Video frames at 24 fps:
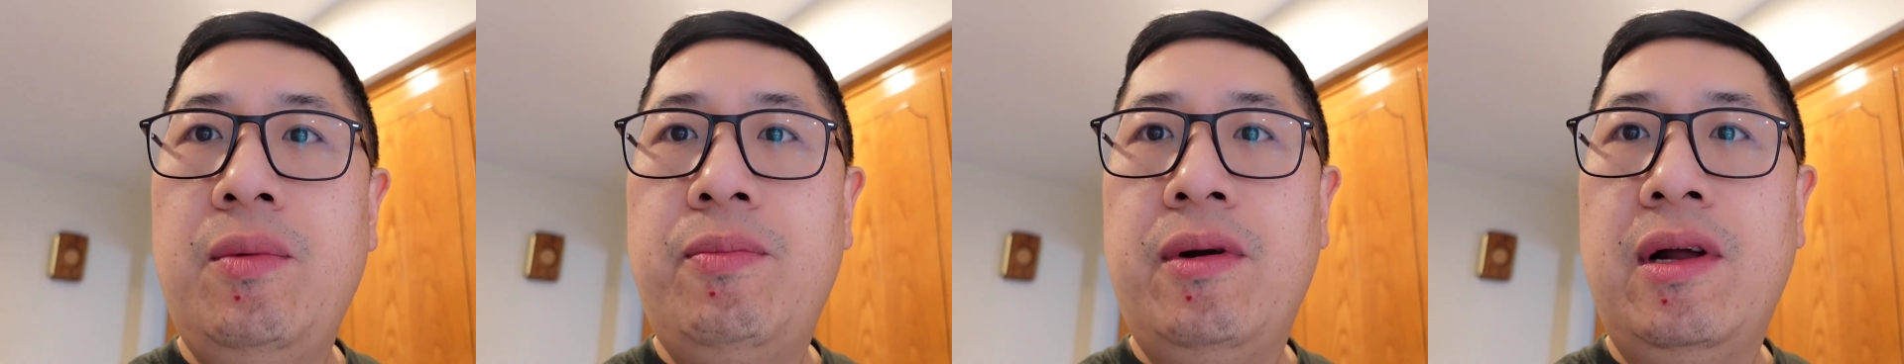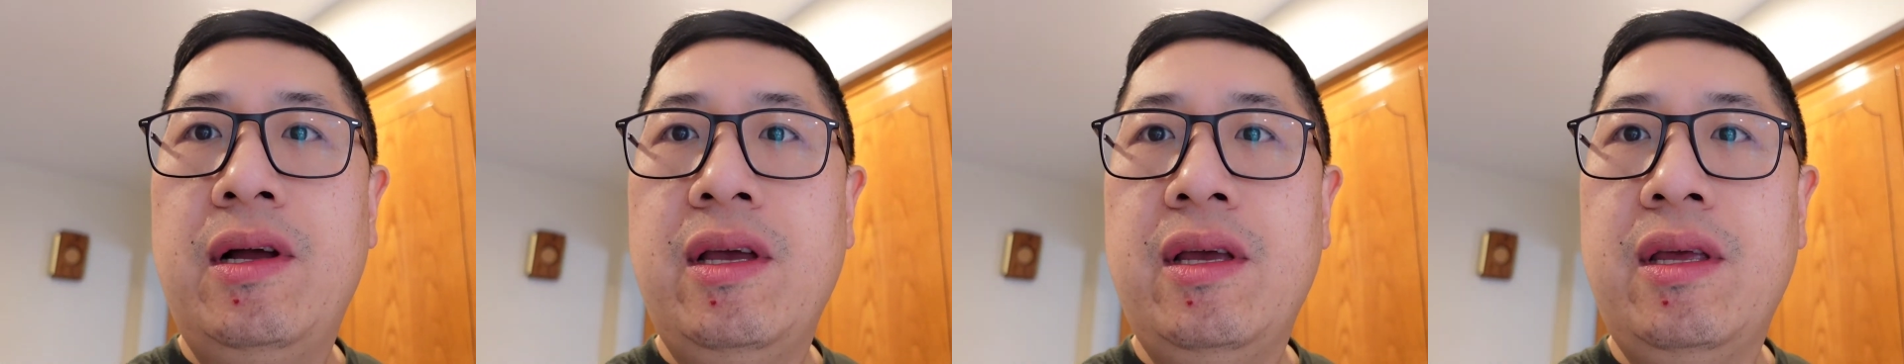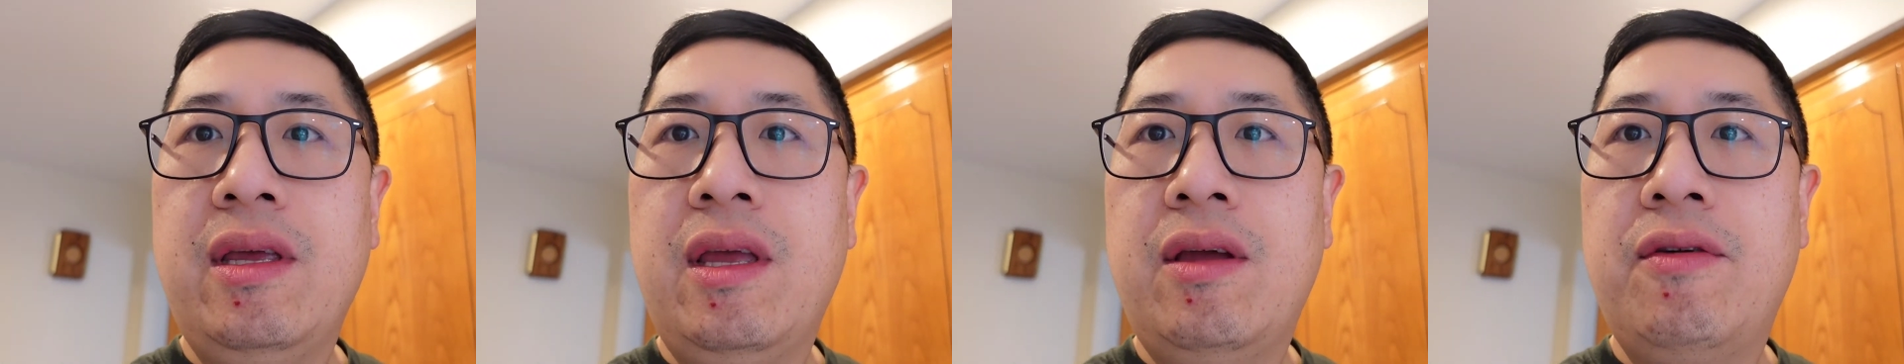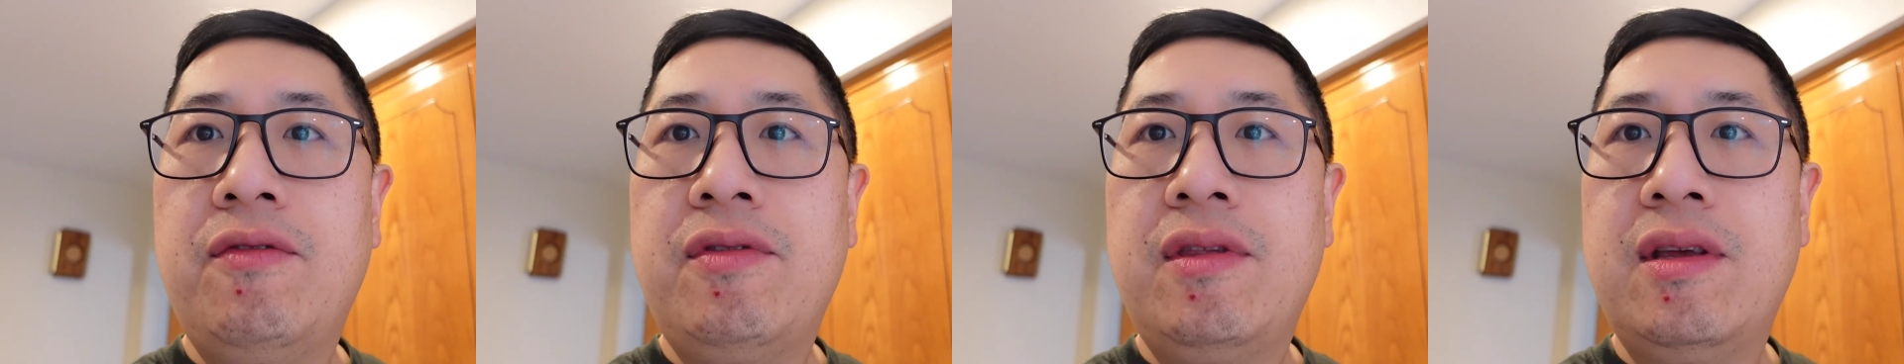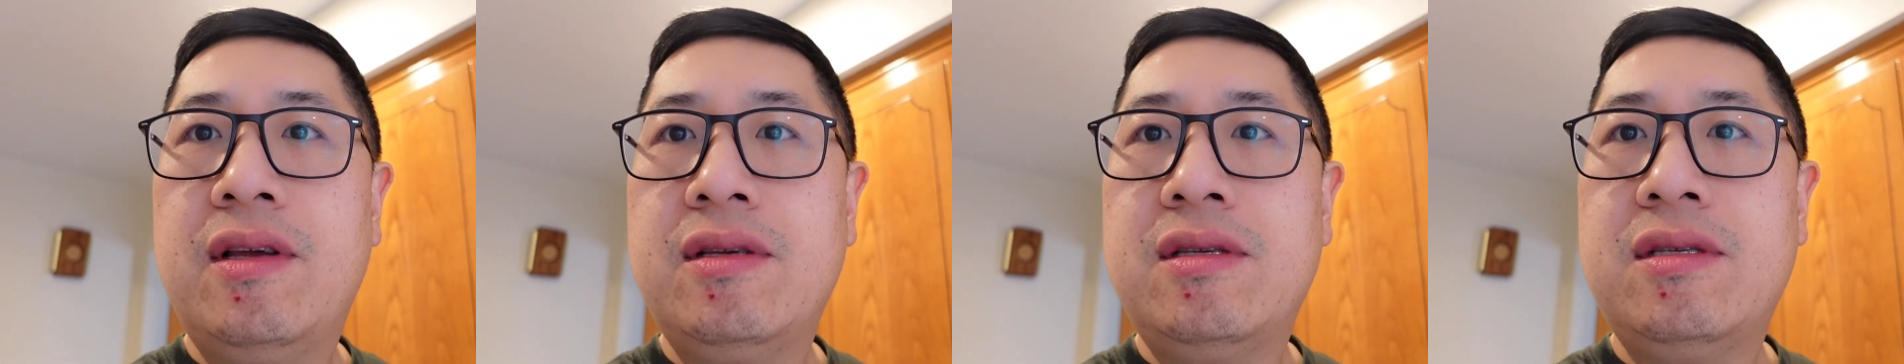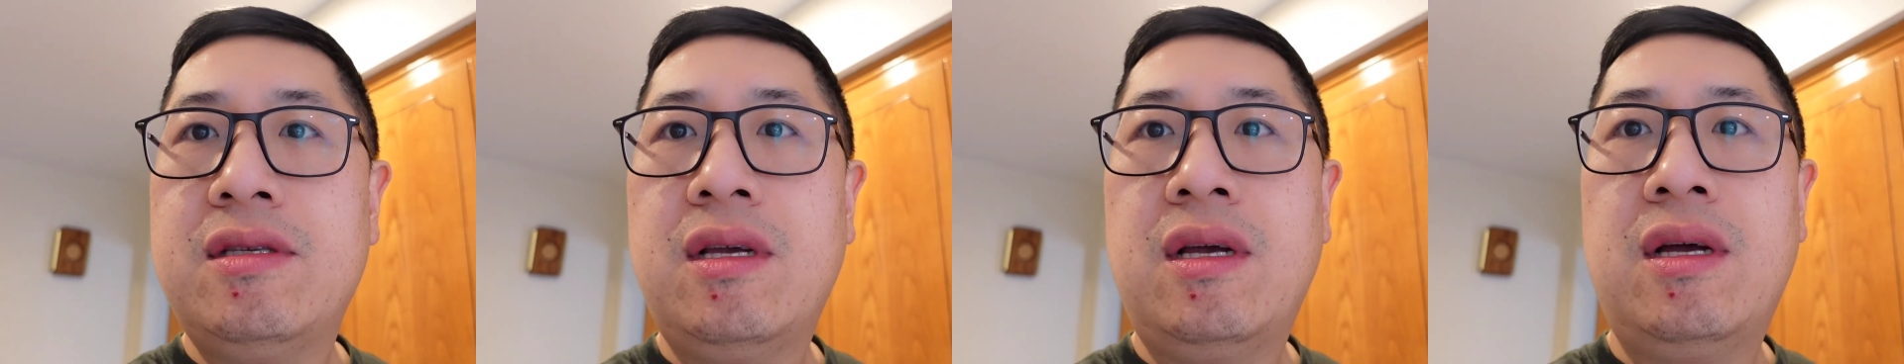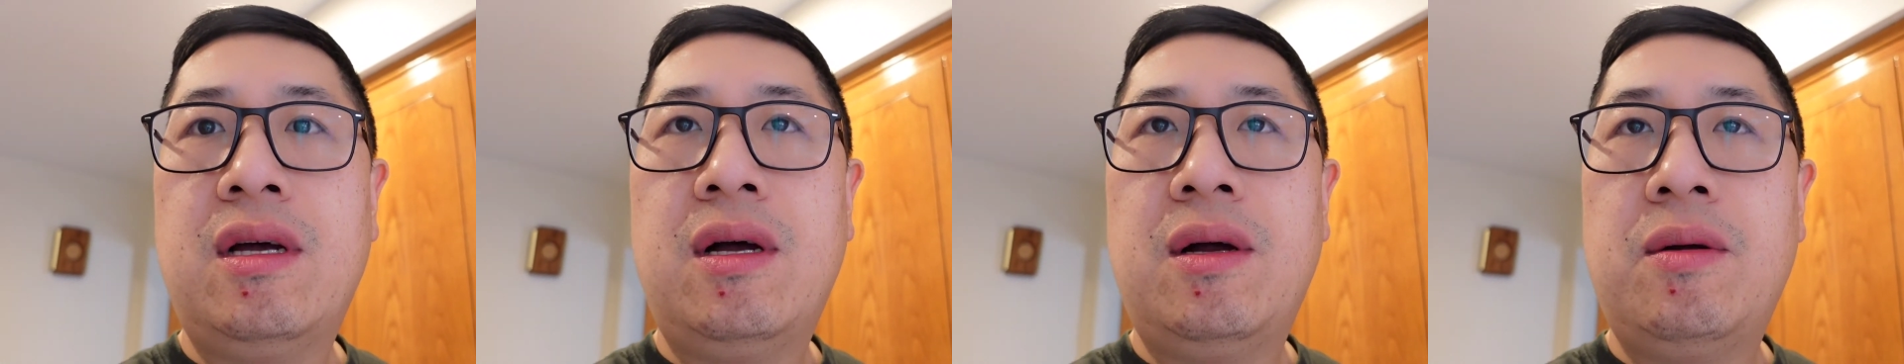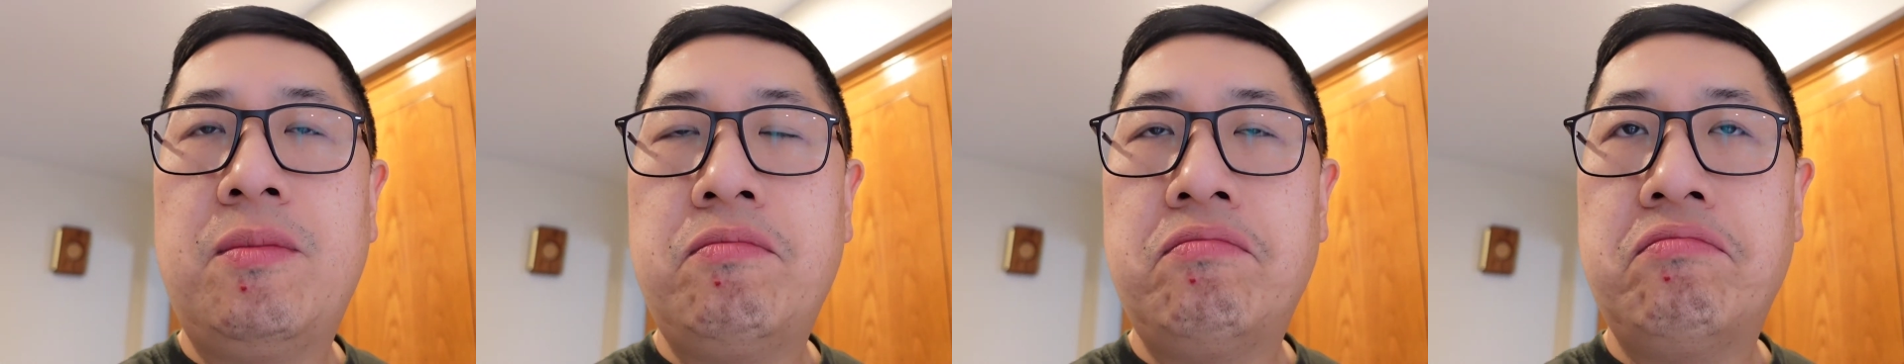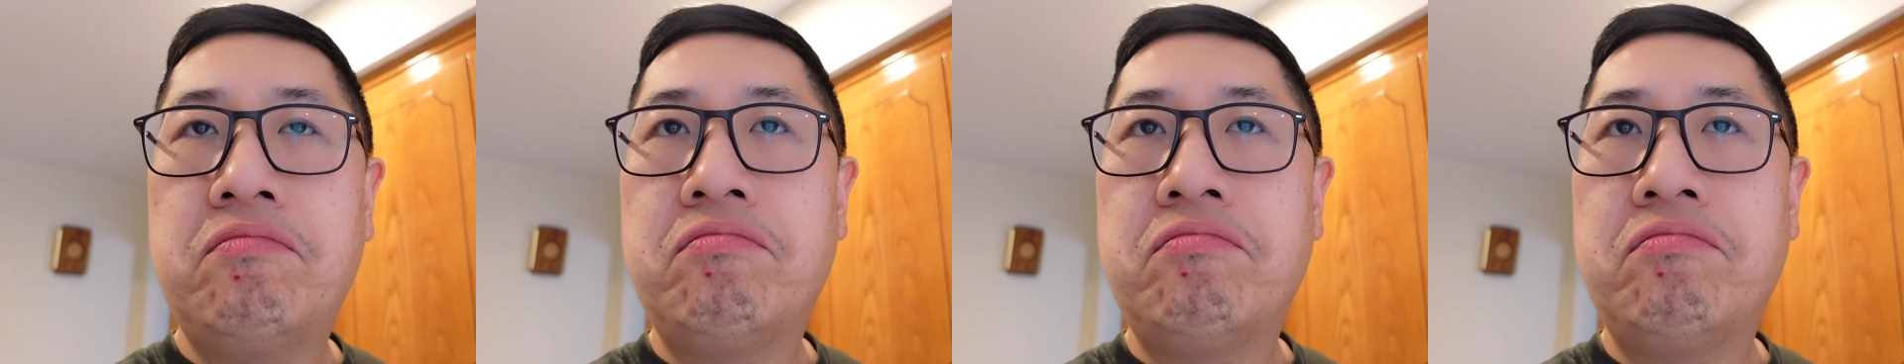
probably give this 8 out